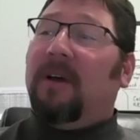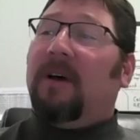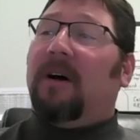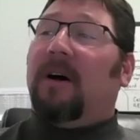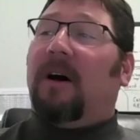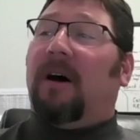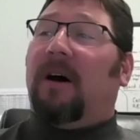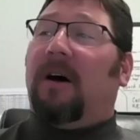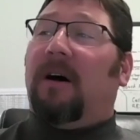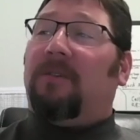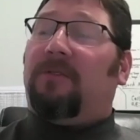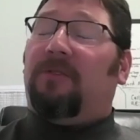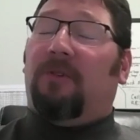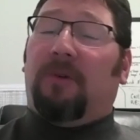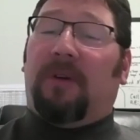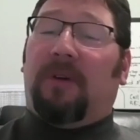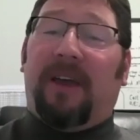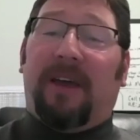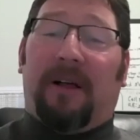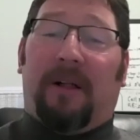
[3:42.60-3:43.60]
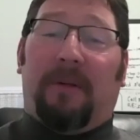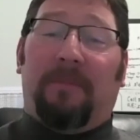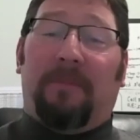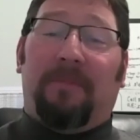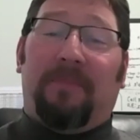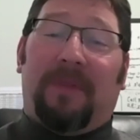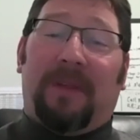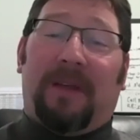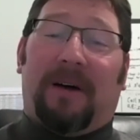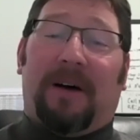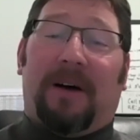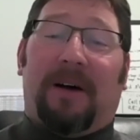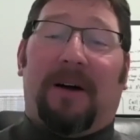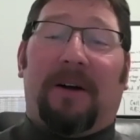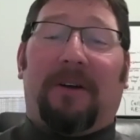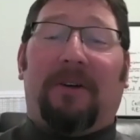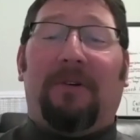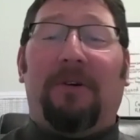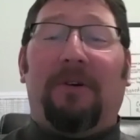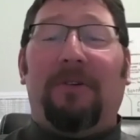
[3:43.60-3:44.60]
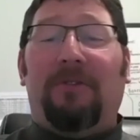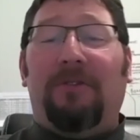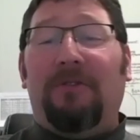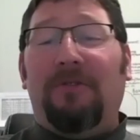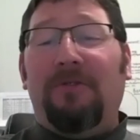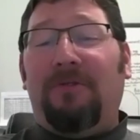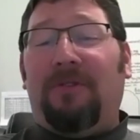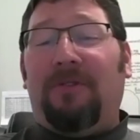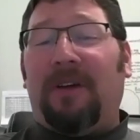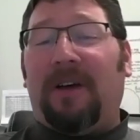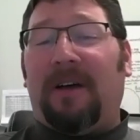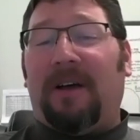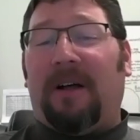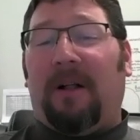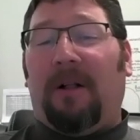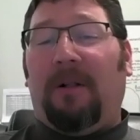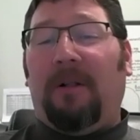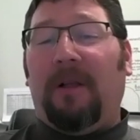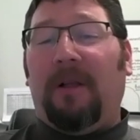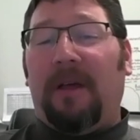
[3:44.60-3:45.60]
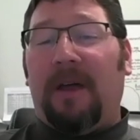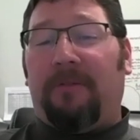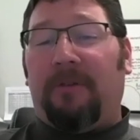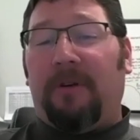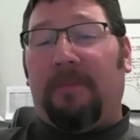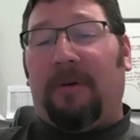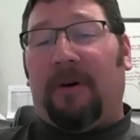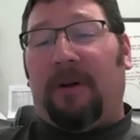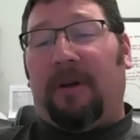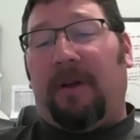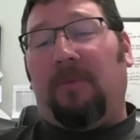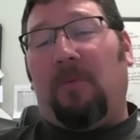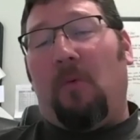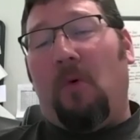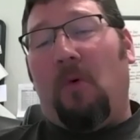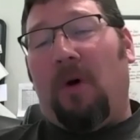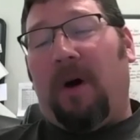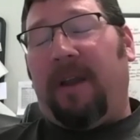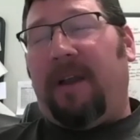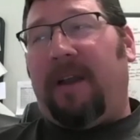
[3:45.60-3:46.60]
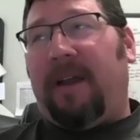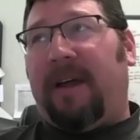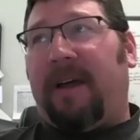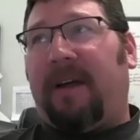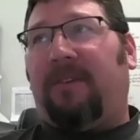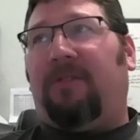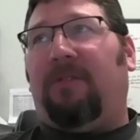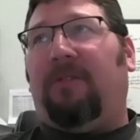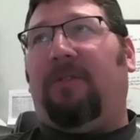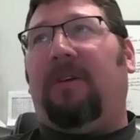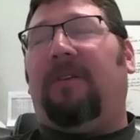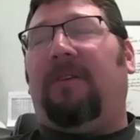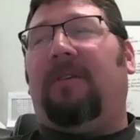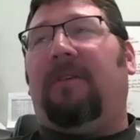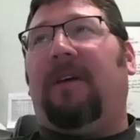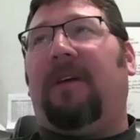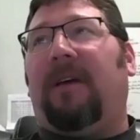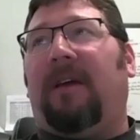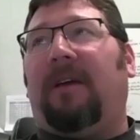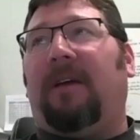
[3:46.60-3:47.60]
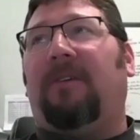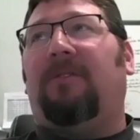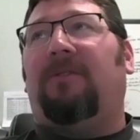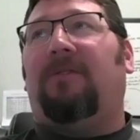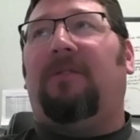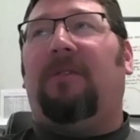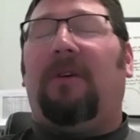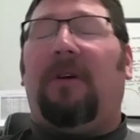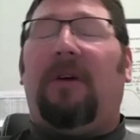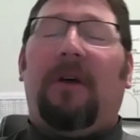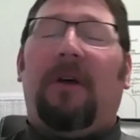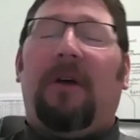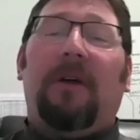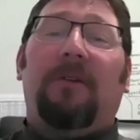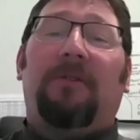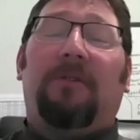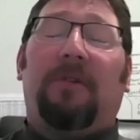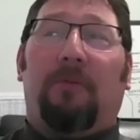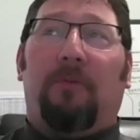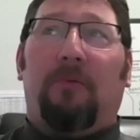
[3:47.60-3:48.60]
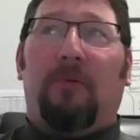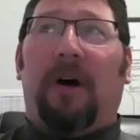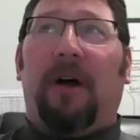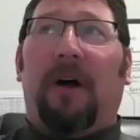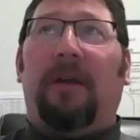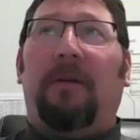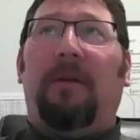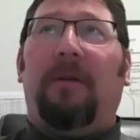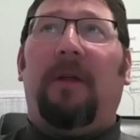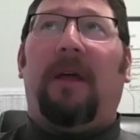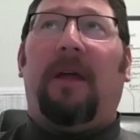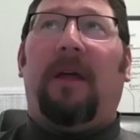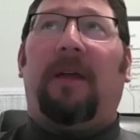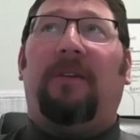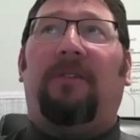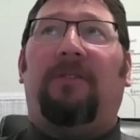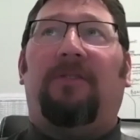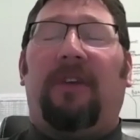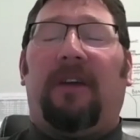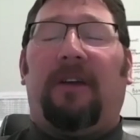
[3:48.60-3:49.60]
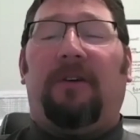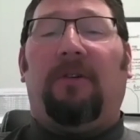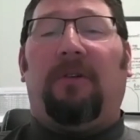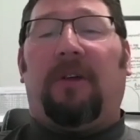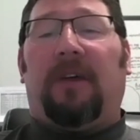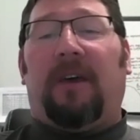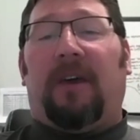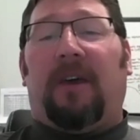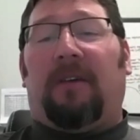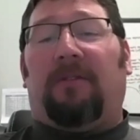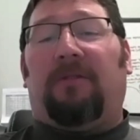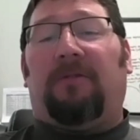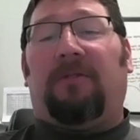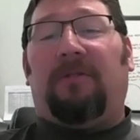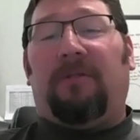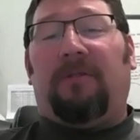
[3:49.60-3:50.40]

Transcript: Uh, so, Gail, uh, could you tell everybody what it actually takes? to run a single case?